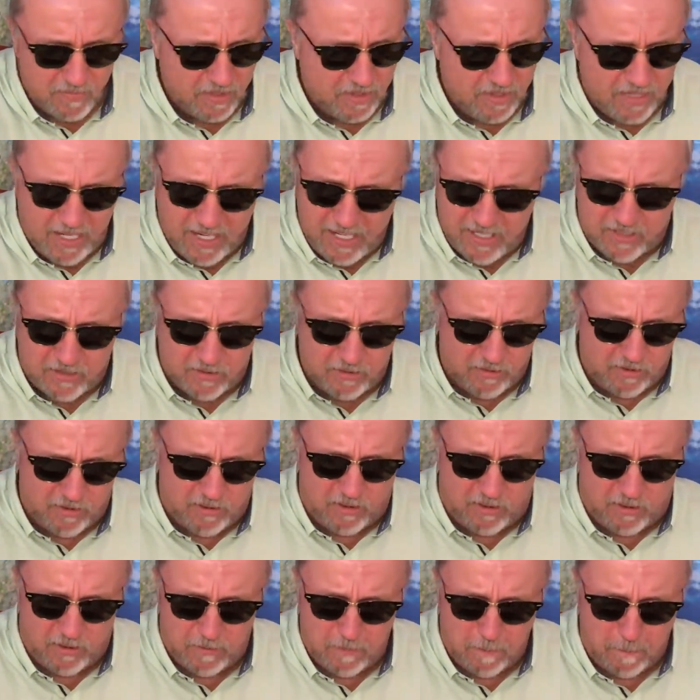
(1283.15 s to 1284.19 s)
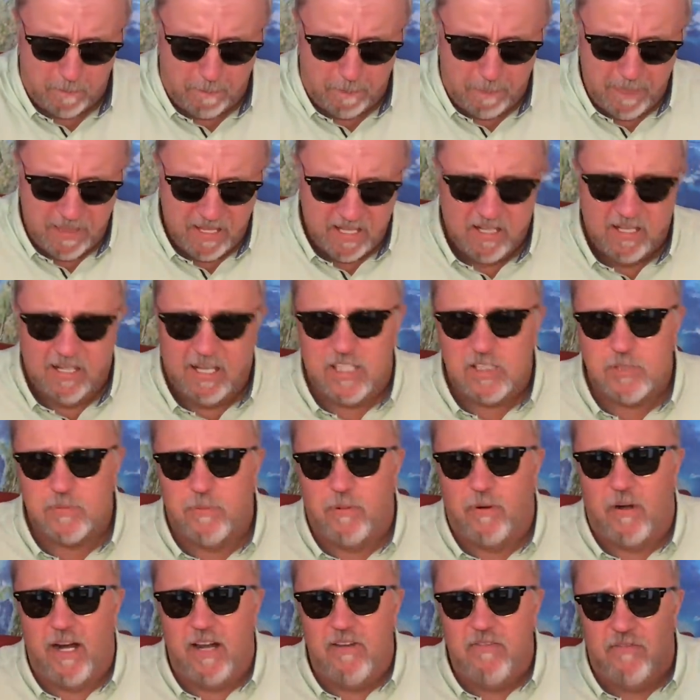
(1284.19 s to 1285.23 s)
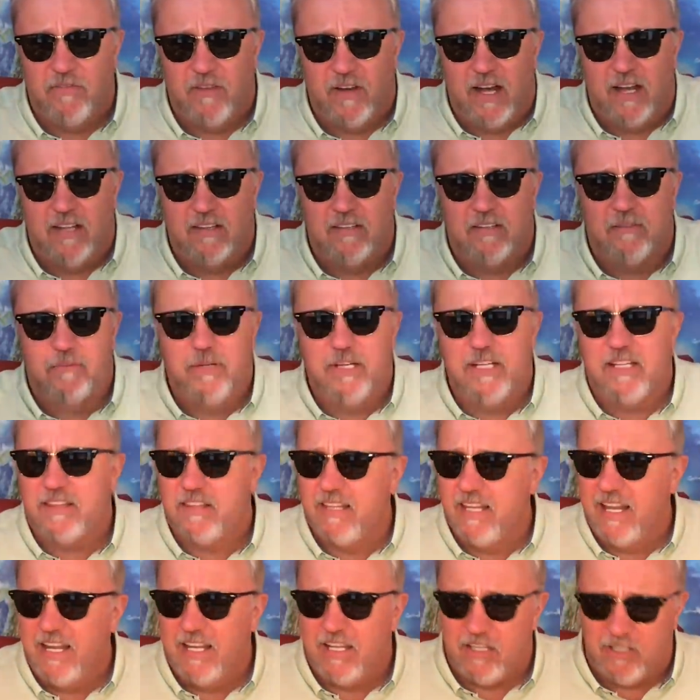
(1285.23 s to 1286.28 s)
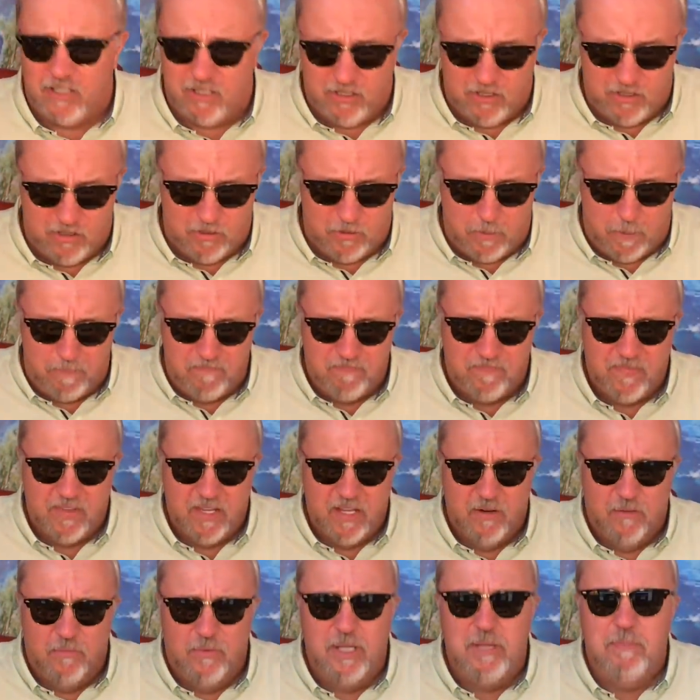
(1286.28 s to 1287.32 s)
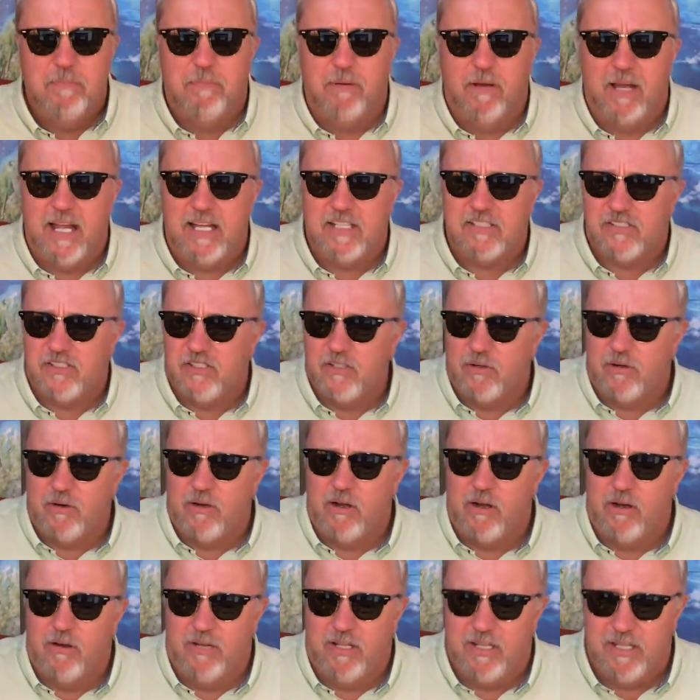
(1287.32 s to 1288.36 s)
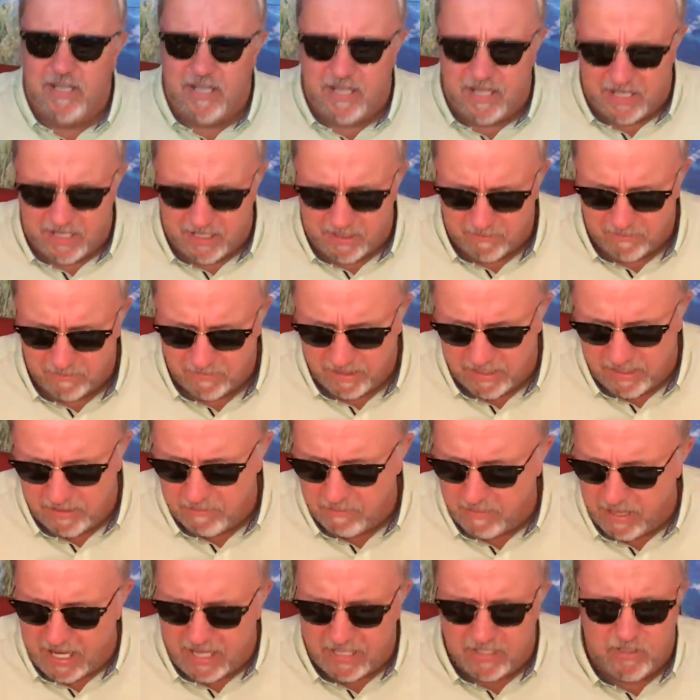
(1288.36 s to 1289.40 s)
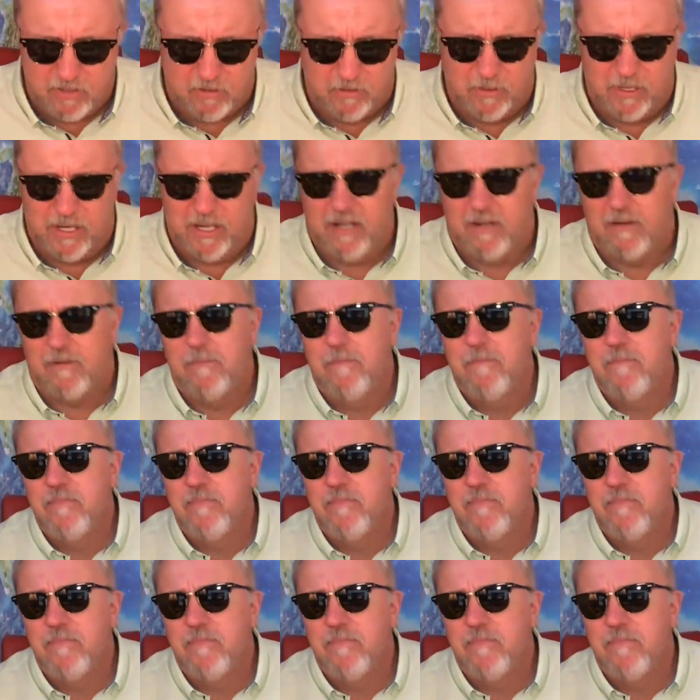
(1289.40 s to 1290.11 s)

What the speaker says: Thank you, Lord. Let's pray. Father, we thank you. We bless your holy name, Emmanuel.